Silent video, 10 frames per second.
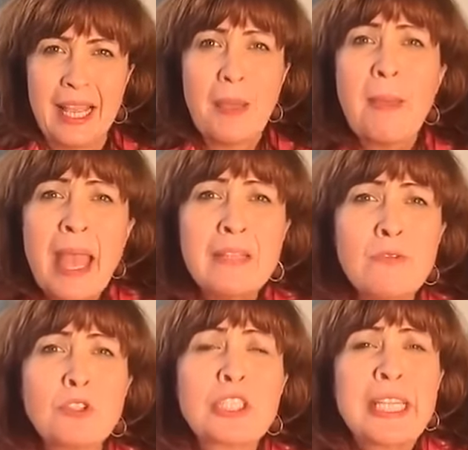A man
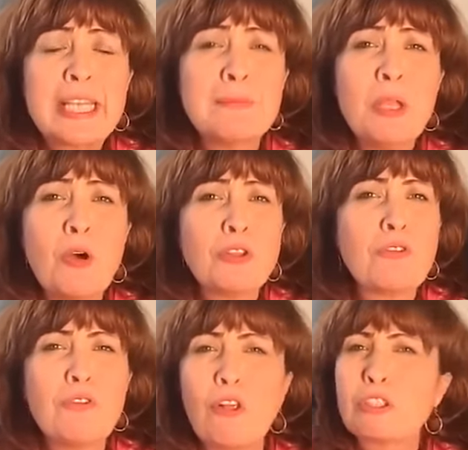would kick me on the
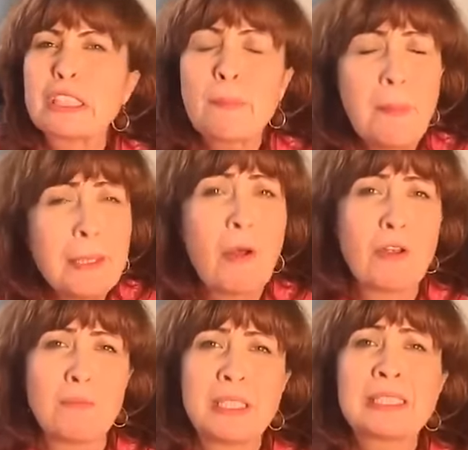floor, spit
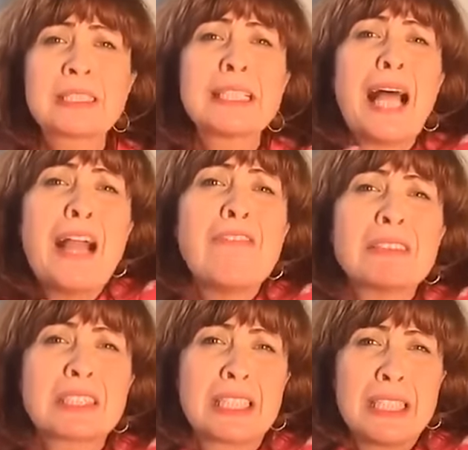on me, still I
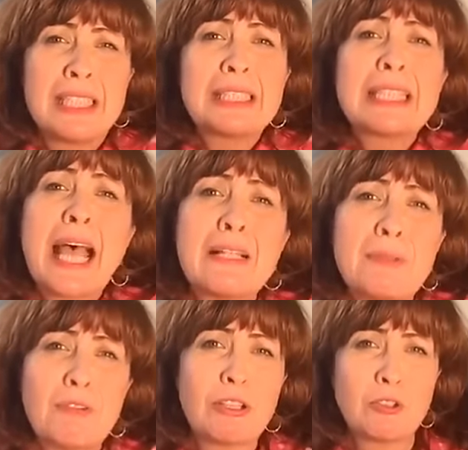was clingy, tell
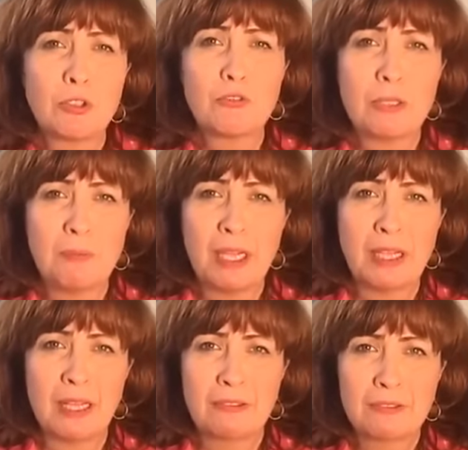me what to do with my
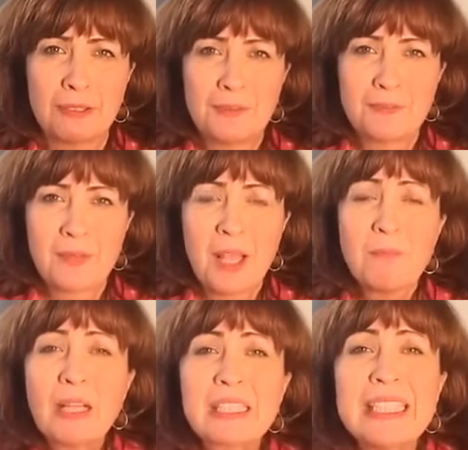life. But